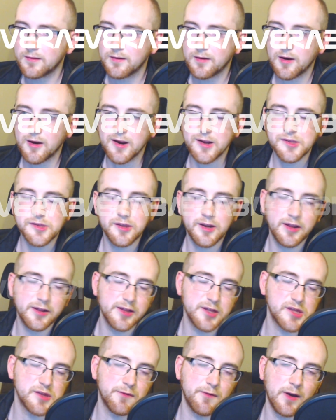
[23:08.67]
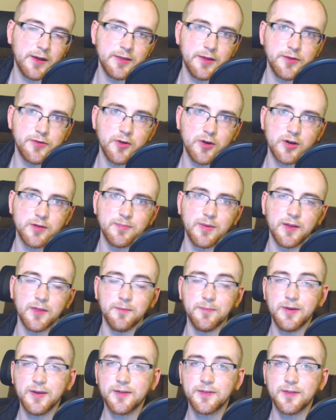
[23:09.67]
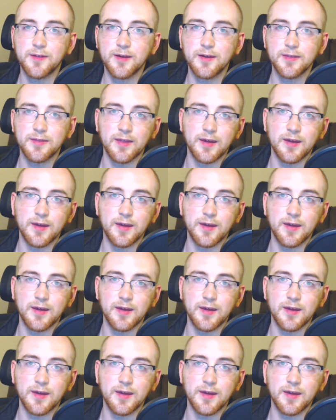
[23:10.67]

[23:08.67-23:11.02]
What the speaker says: Alright, so now let's finally talk about the big thing